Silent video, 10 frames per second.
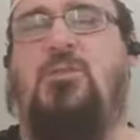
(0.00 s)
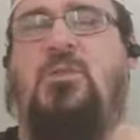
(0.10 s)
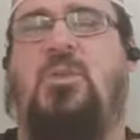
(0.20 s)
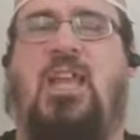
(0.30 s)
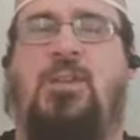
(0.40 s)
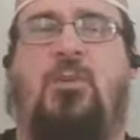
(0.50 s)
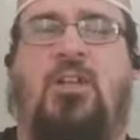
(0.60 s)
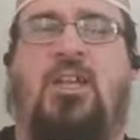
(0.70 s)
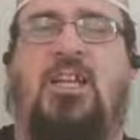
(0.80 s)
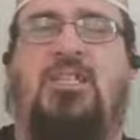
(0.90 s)
be spaghetti
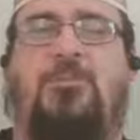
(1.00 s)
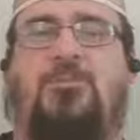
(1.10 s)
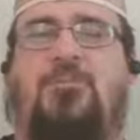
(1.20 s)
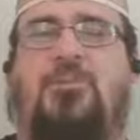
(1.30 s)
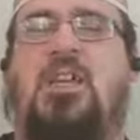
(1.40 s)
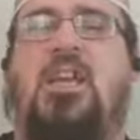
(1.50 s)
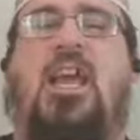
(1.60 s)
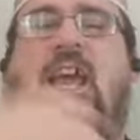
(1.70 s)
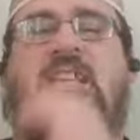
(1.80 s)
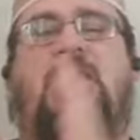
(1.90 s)
bolognese,
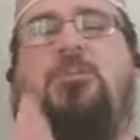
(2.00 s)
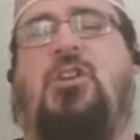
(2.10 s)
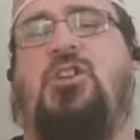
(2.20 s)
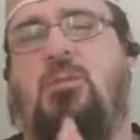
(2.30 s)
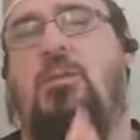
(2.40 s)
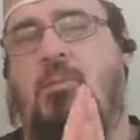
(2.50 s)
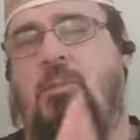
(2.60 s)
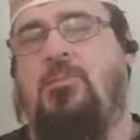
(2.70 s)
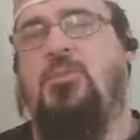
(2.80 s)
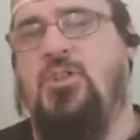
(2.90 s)
especially the way my
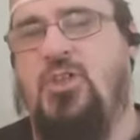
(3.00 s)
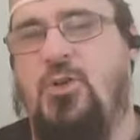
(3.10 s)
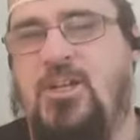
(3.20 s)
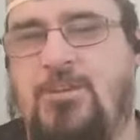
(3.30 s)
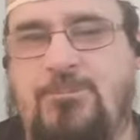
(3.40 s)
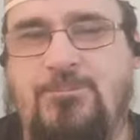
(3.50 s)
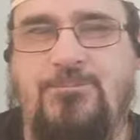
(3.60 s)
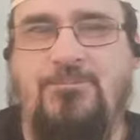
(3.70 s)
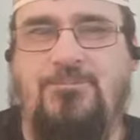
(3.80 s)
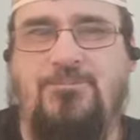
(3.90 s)
mum used to cook it.
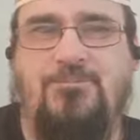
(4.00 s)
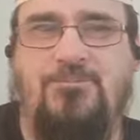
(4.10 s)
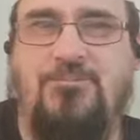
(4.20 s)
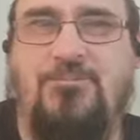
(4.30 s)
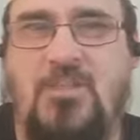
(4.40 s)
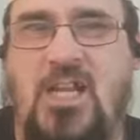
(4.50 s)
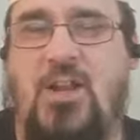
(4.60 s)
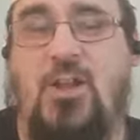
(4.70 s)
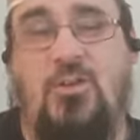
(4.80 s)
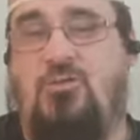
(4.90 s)
I
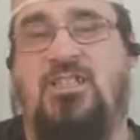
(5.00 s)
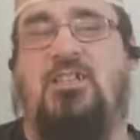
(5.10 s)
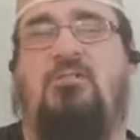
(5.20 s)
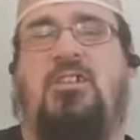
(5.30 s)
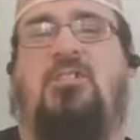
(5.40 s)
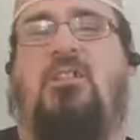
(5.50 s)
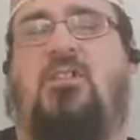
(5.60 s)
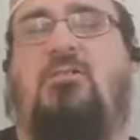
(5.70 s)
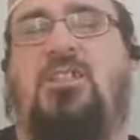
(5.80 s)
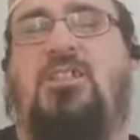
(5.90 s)
know, crazy, crazy, crazy,
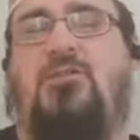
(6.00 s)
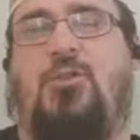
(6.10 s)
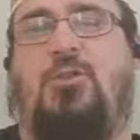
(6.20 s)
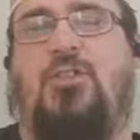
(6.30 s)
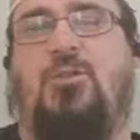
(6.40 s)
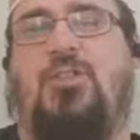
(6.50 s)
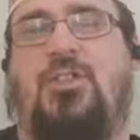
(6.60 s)
crazy food source.